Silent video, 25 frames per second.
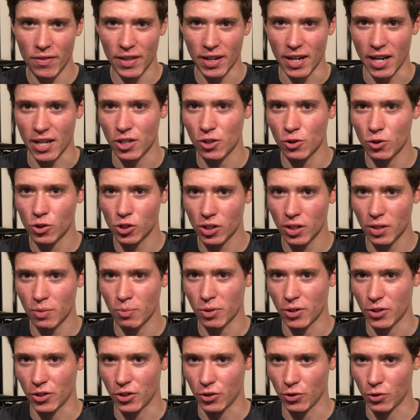than I usually
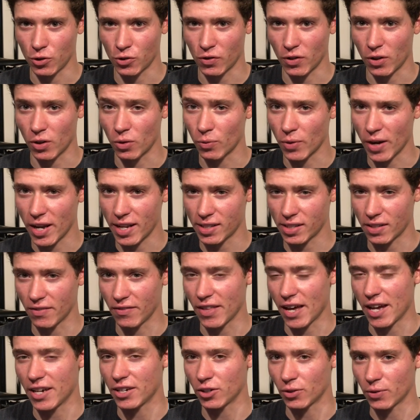produce for a race
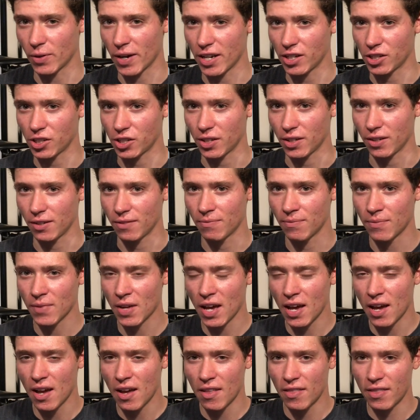of that duration.
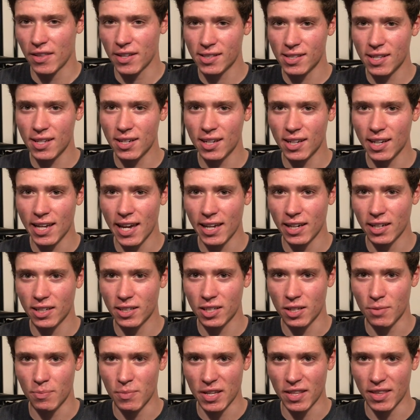This
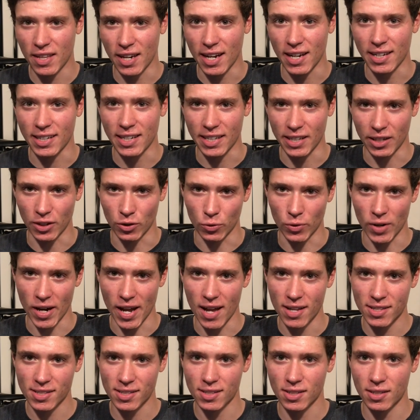indicated to me that I needed
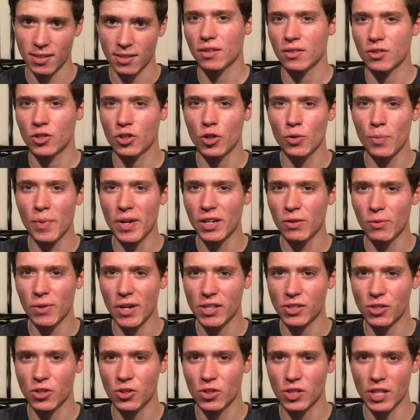rest. Too many
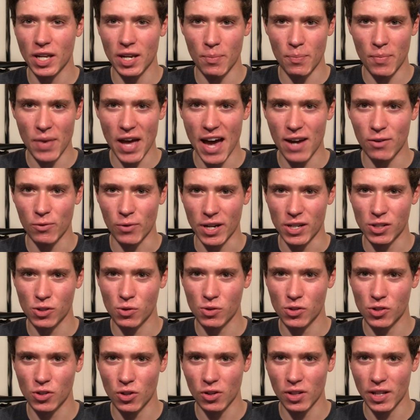racers get a bad race
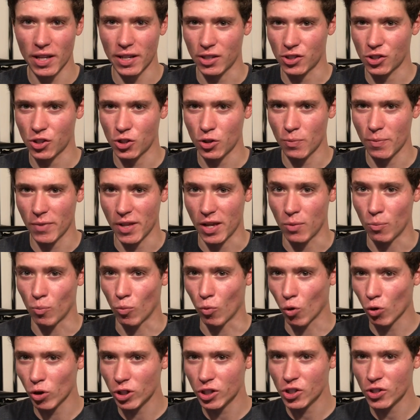result and assume that
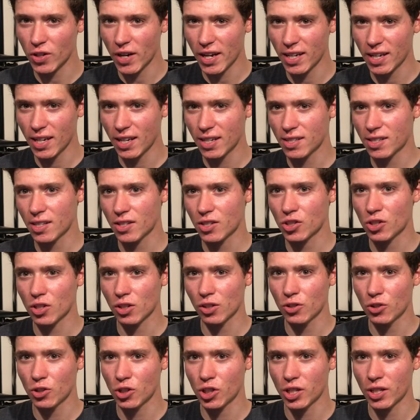more training is the
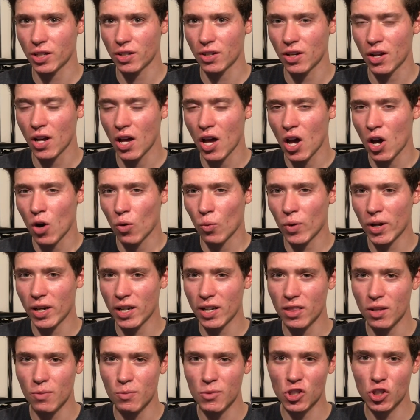solution, when
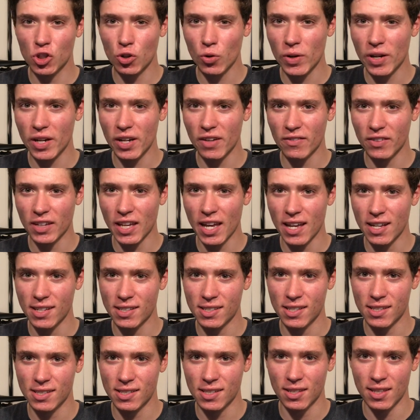in the majority of
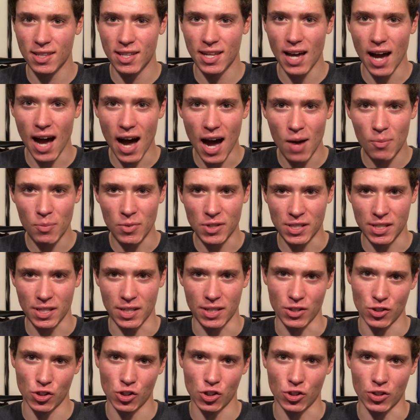cases, the
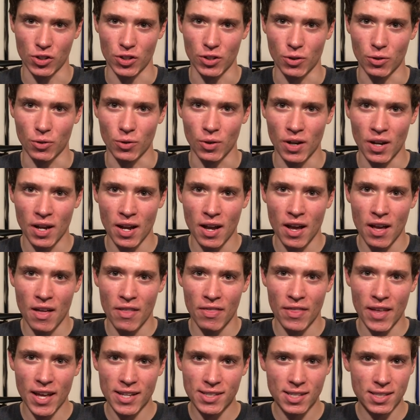opposite is true.
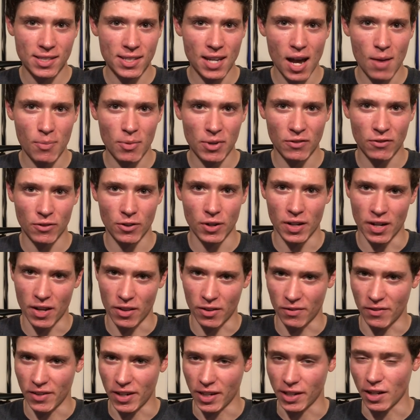That's a topic for
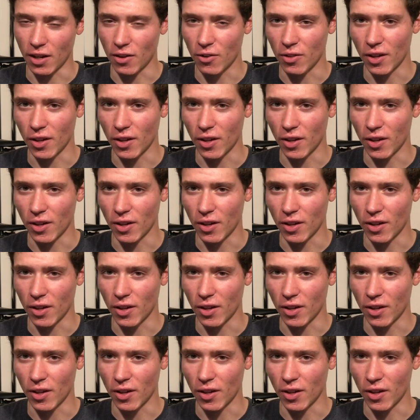another video